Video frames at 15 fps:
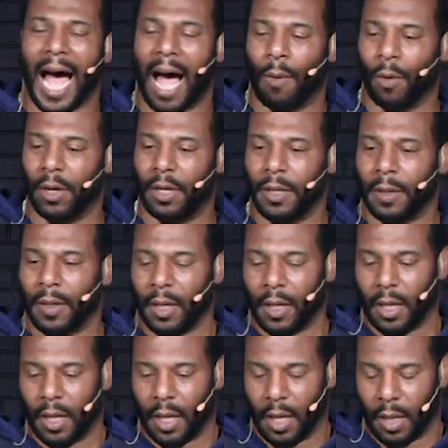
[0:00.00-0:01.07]
I would
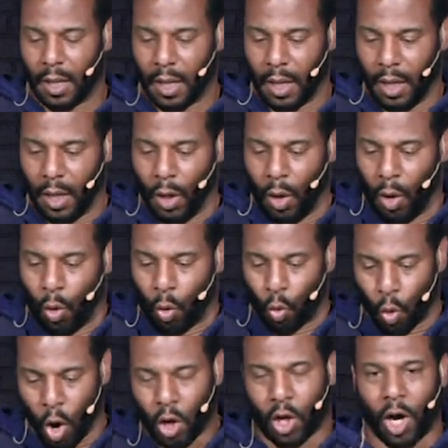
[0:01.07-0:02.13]

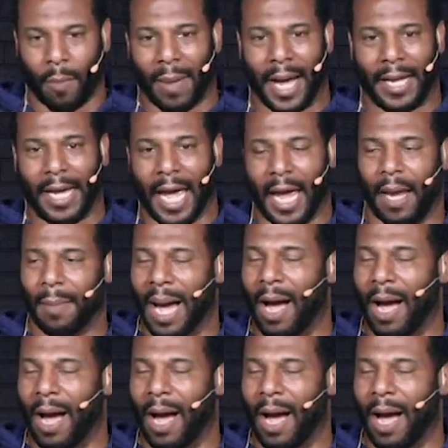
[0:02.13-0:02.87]
work on my game.